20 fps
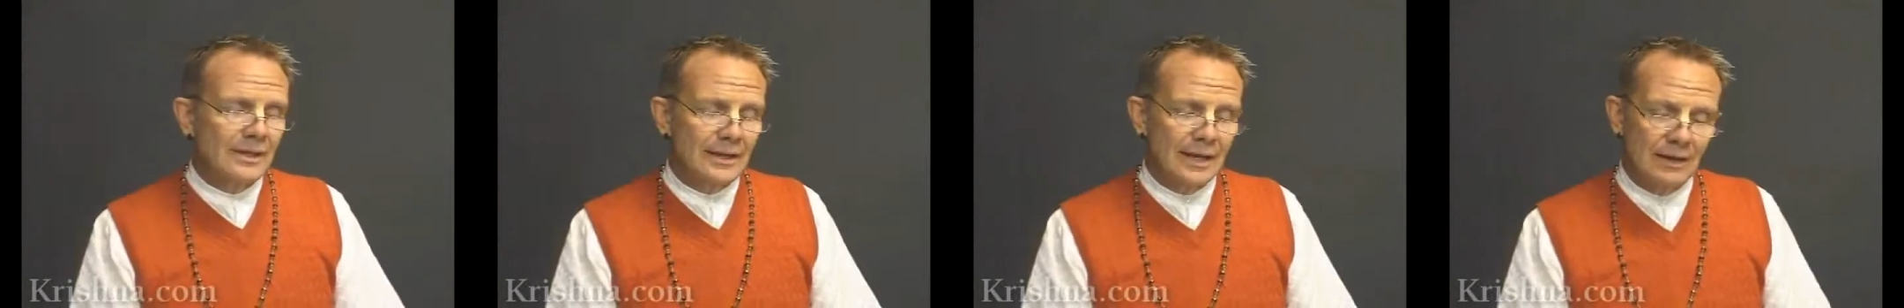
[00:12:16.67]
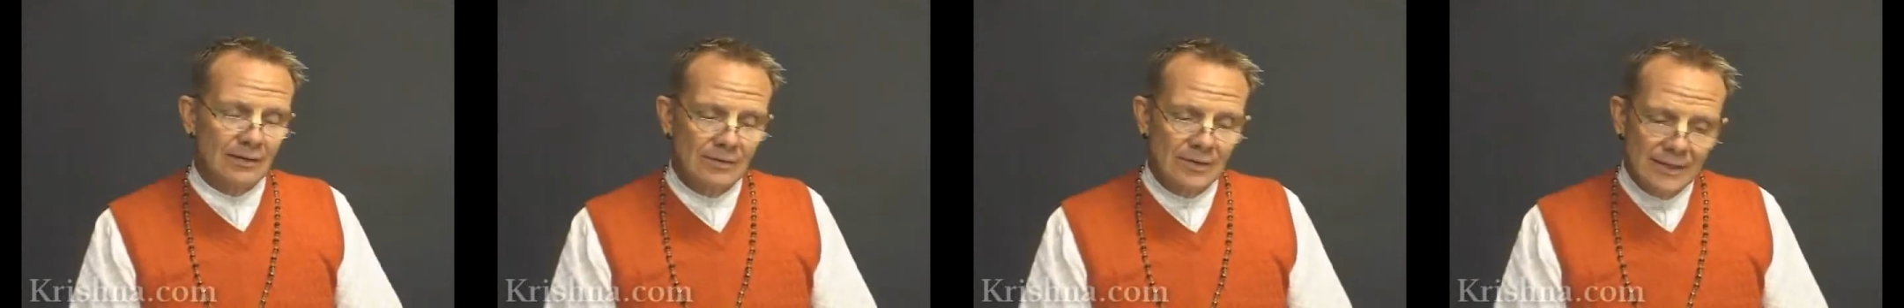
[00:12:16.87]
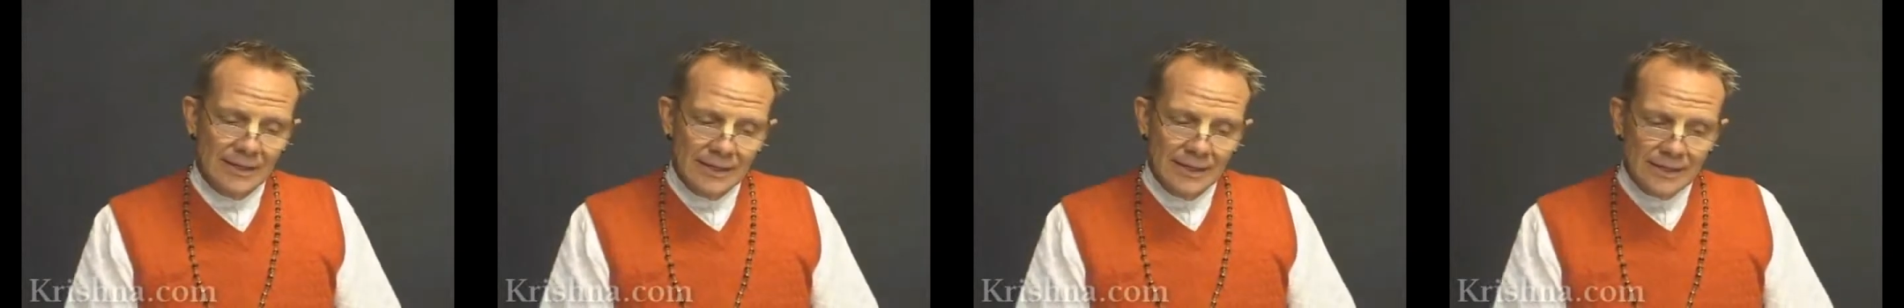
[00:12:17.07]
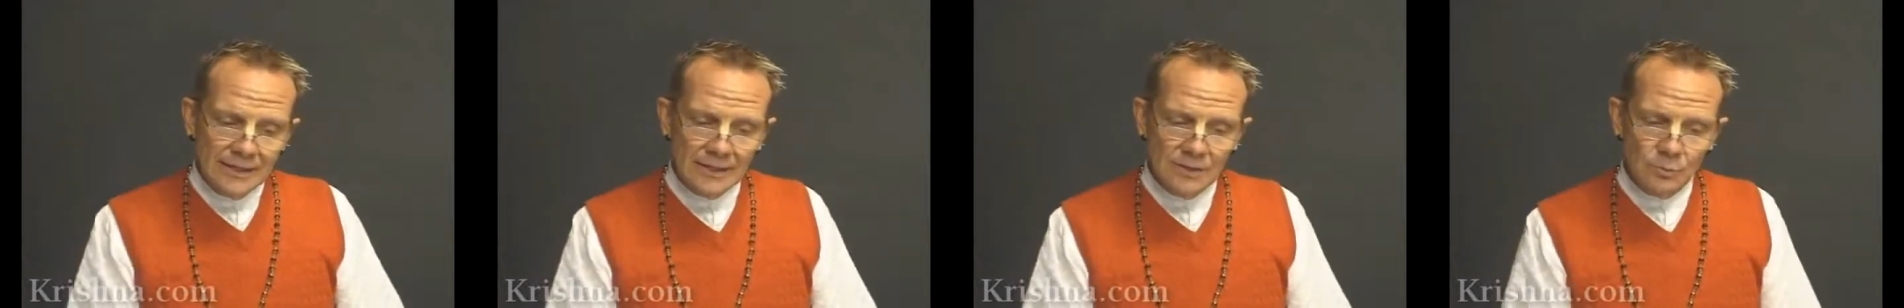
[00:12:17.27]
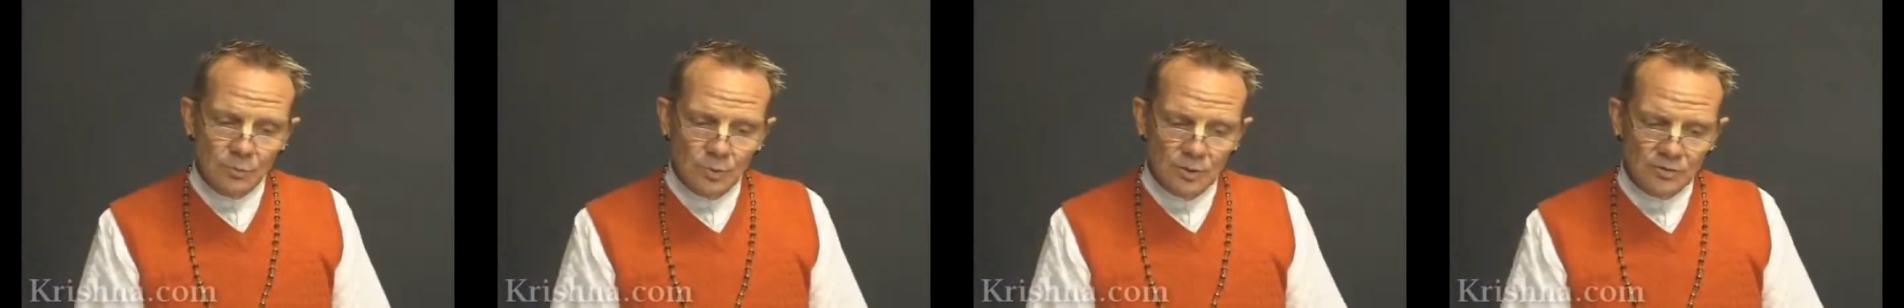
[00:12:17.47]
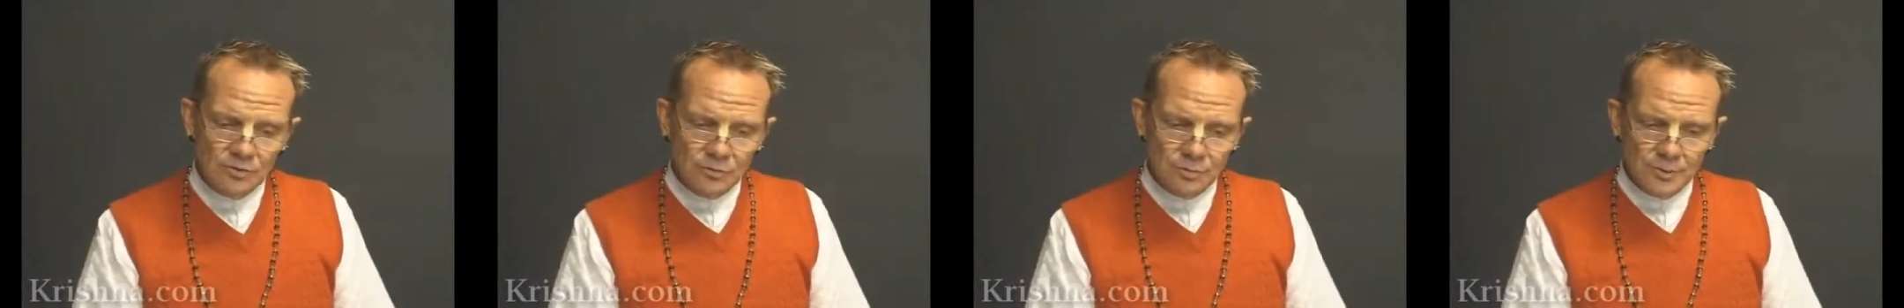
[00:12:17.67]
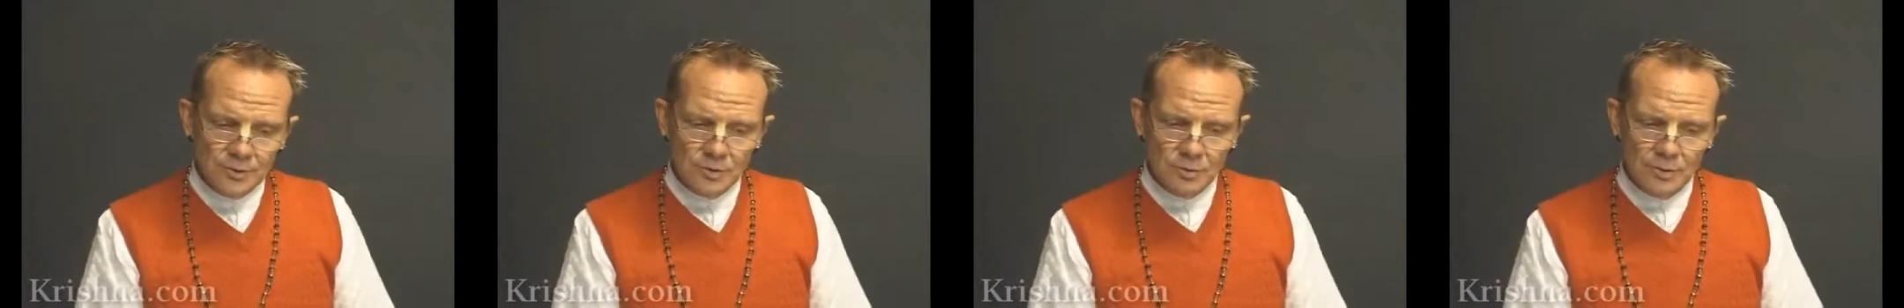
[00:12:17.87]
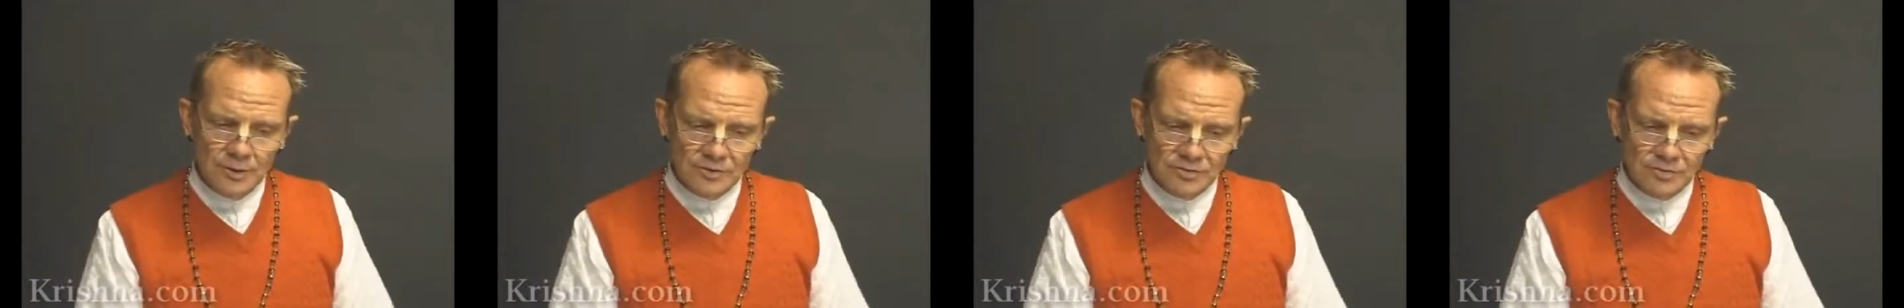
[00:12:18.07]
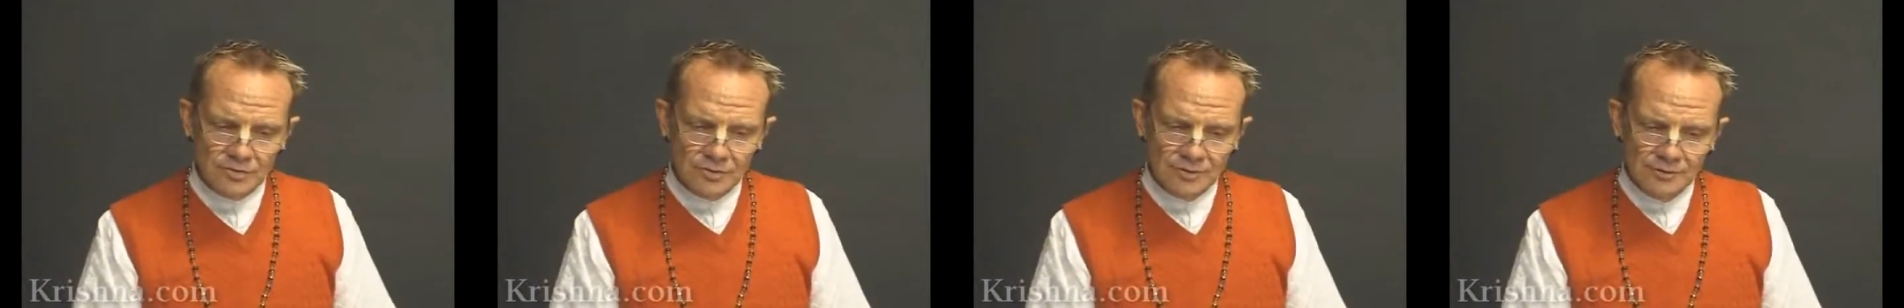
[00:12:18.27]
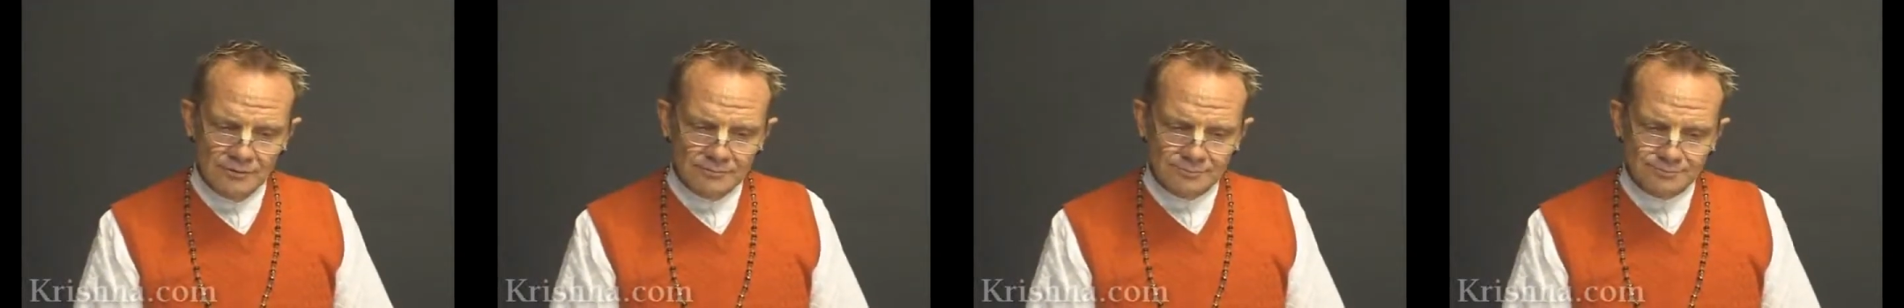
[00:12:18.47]
Now, he was
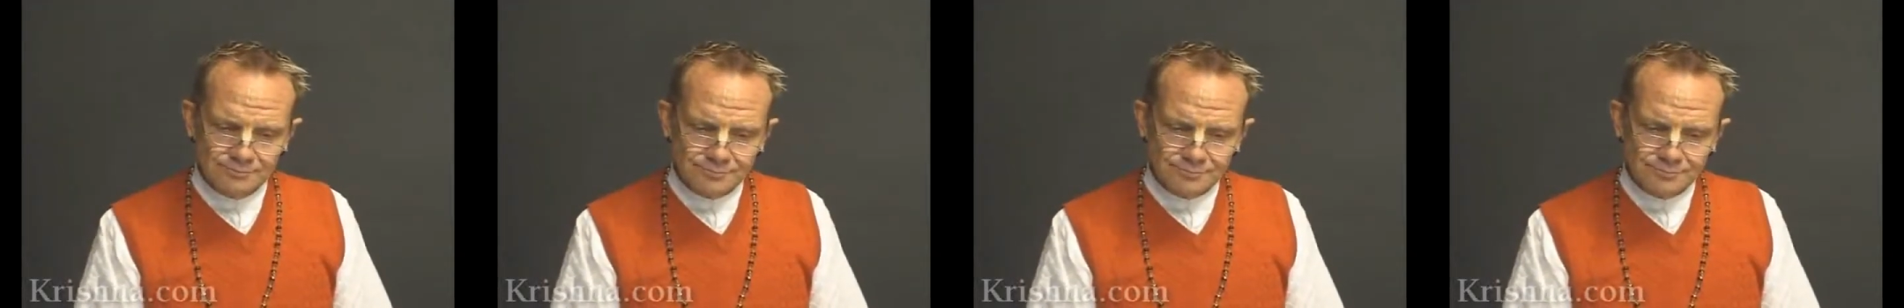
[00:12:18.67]
requested